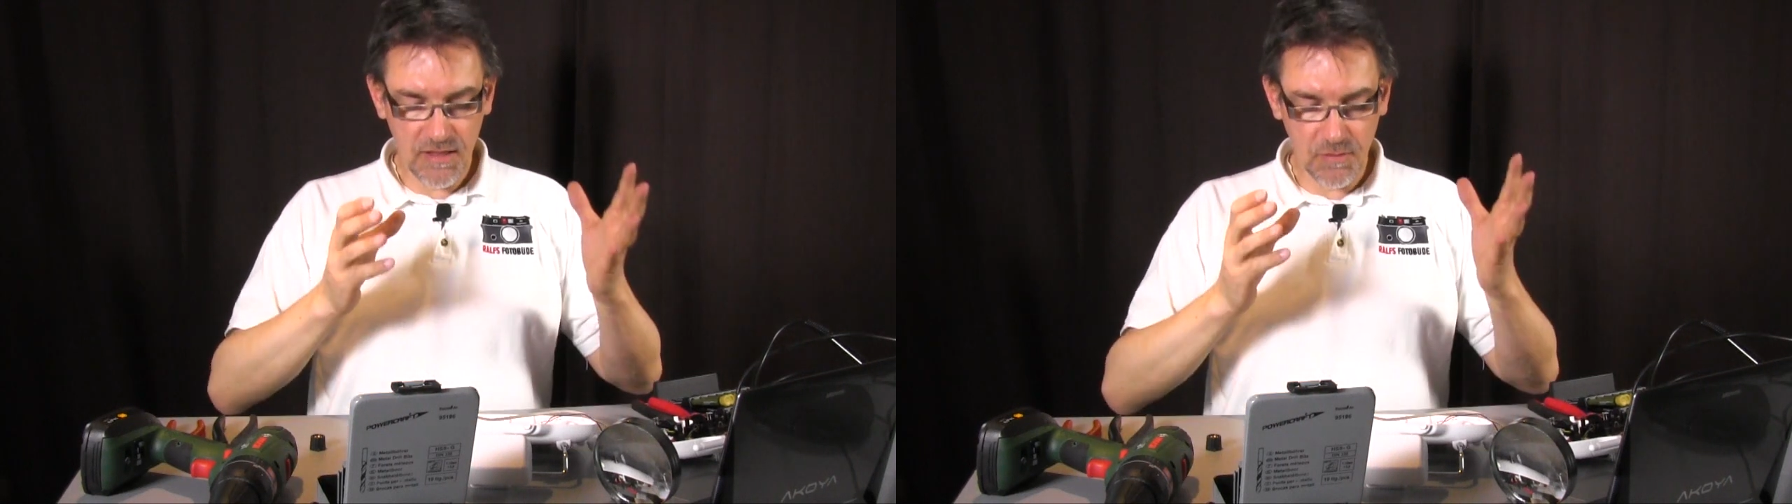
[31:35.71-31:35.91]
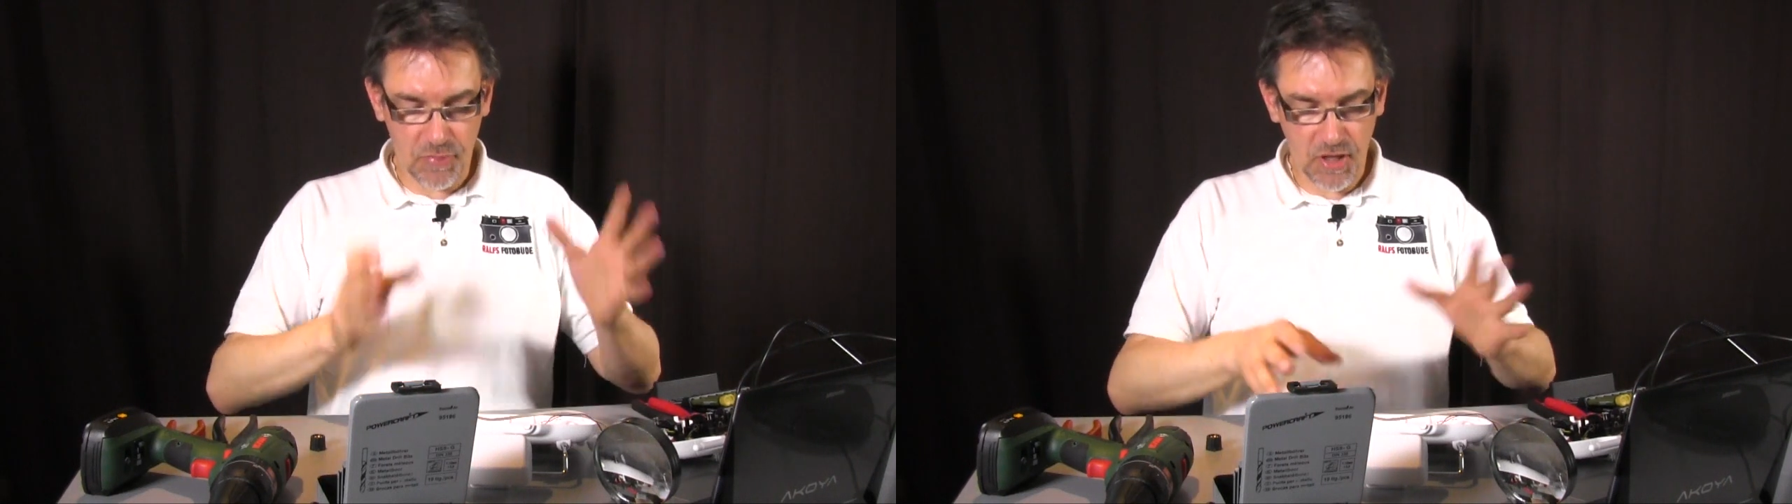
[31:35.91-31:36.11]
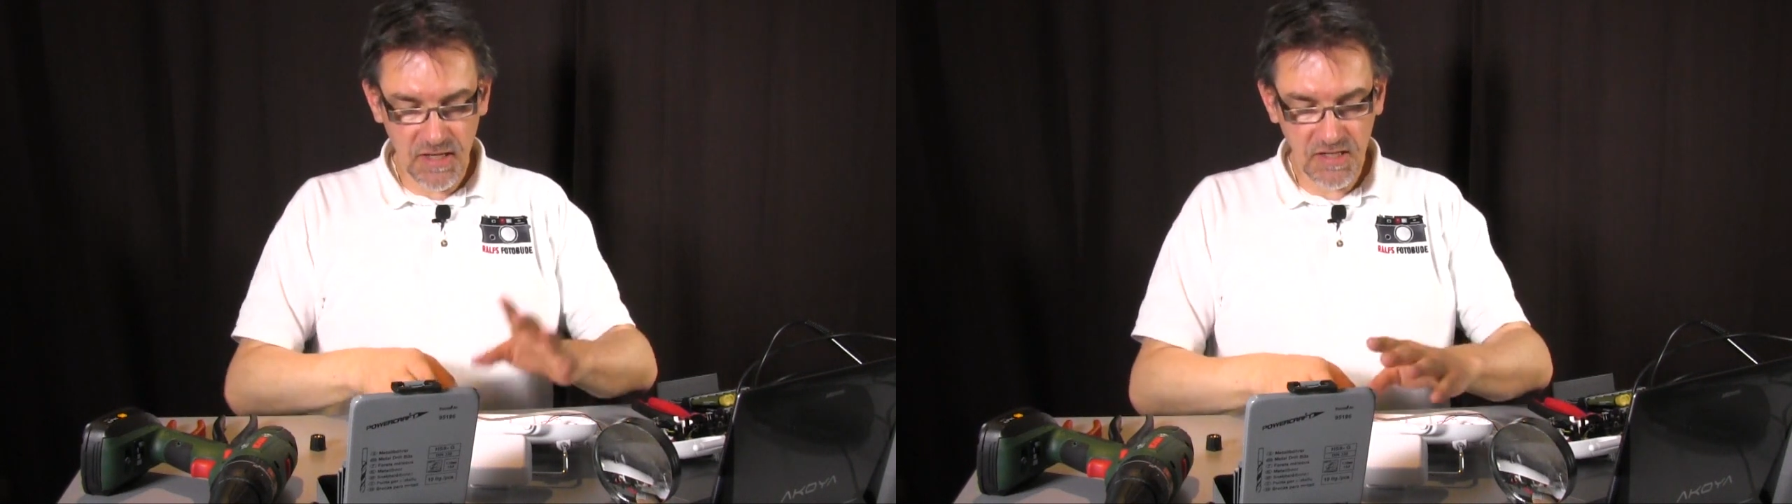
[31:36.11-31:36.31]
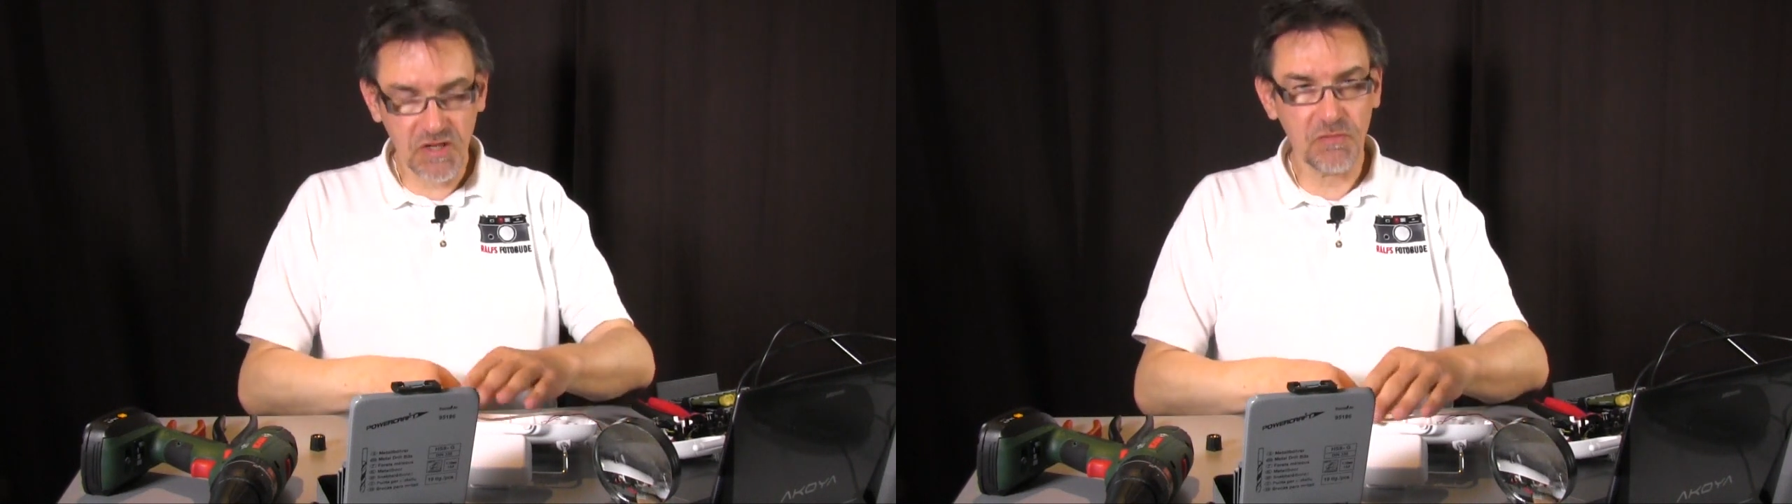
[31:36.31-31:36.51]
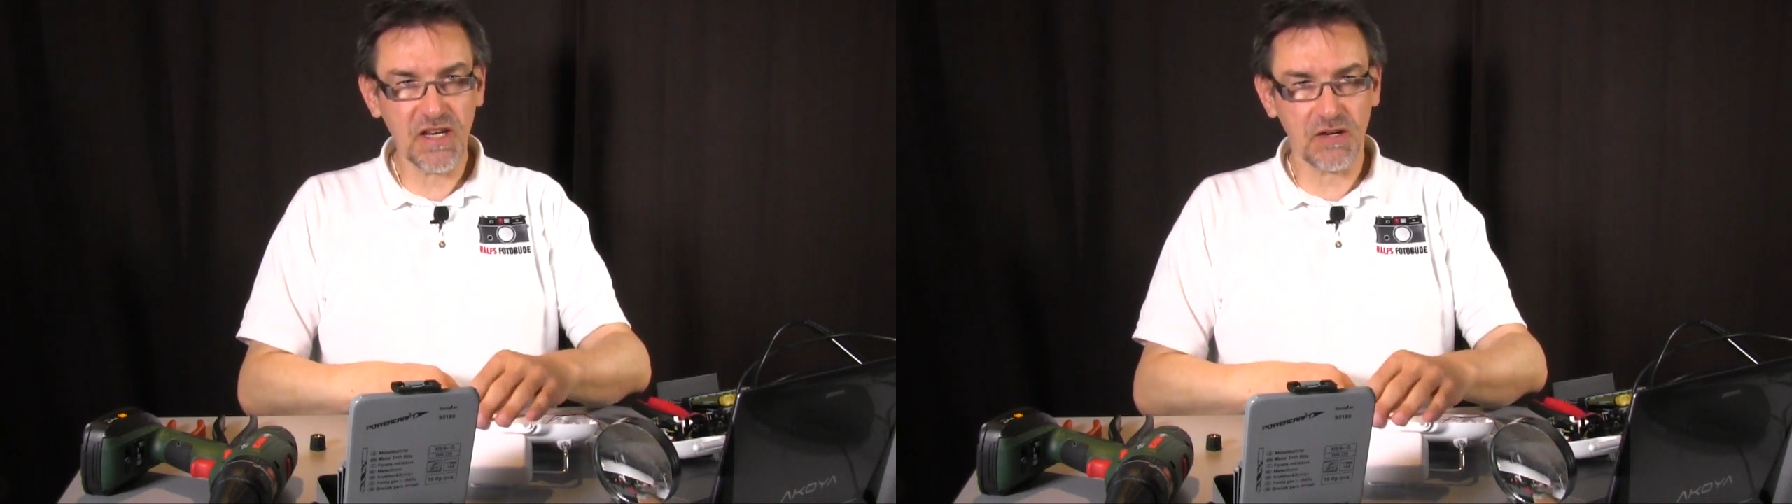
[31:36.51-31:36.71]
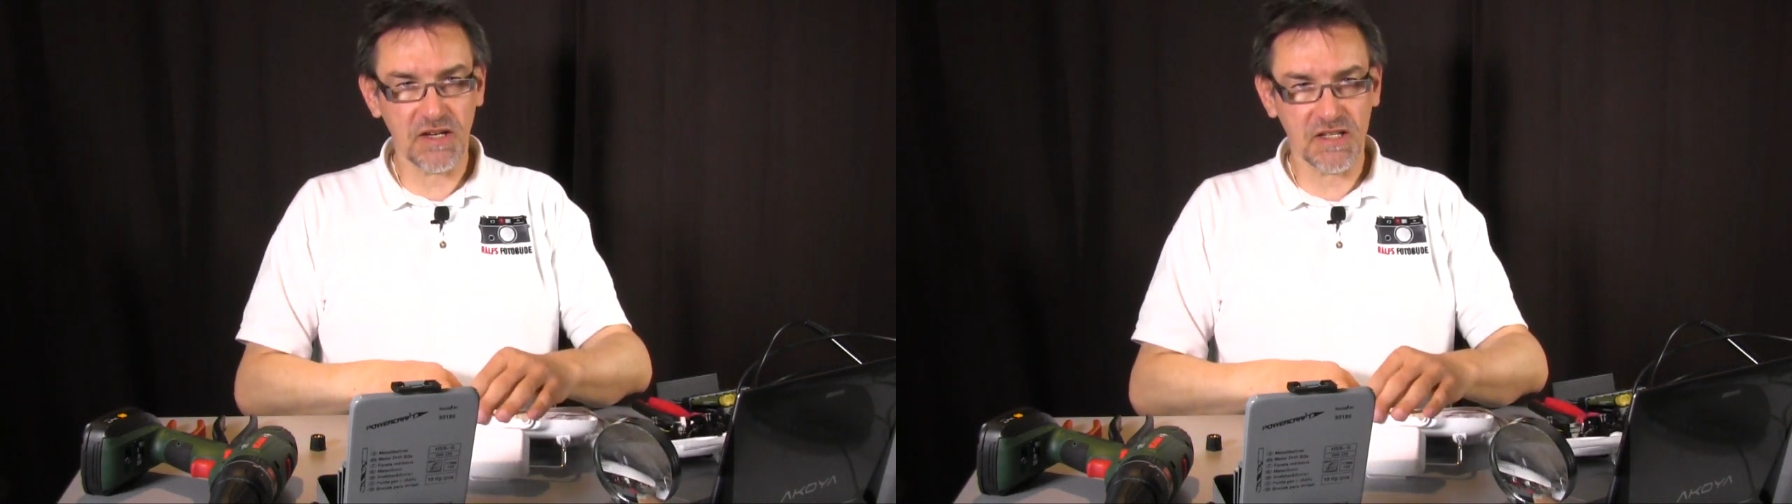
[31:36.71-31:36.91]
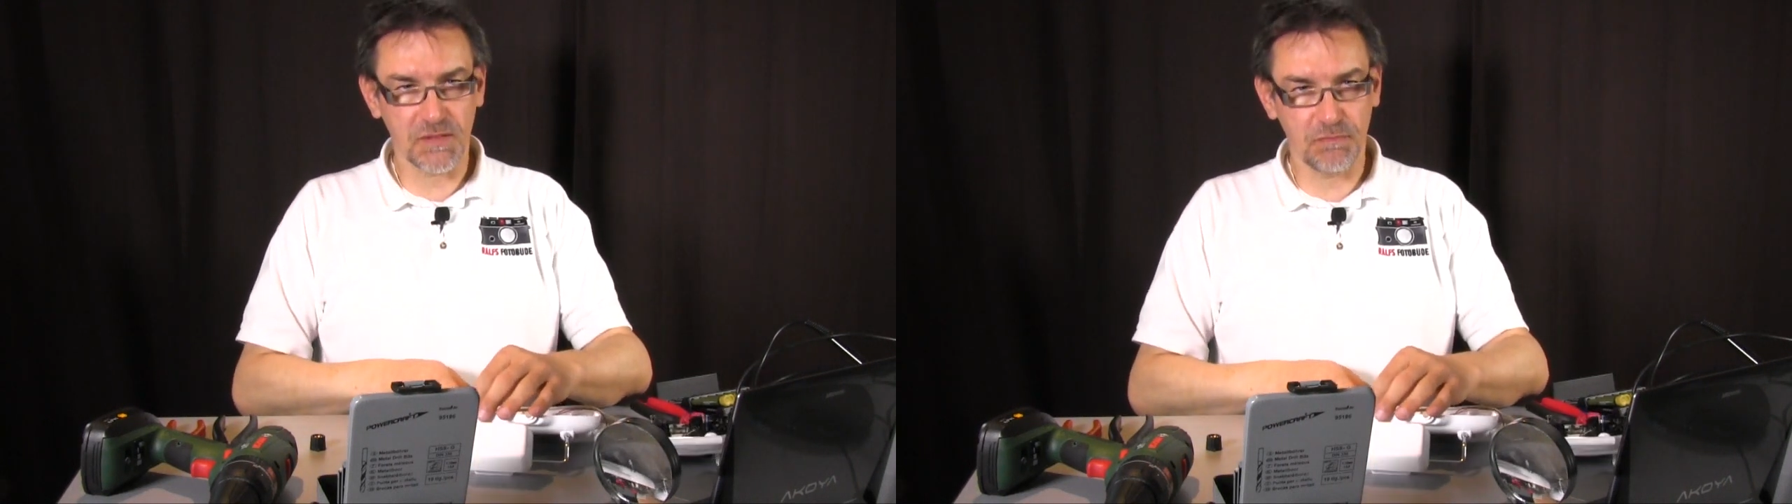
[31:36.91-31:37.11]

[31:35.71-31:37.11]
the potentiometer is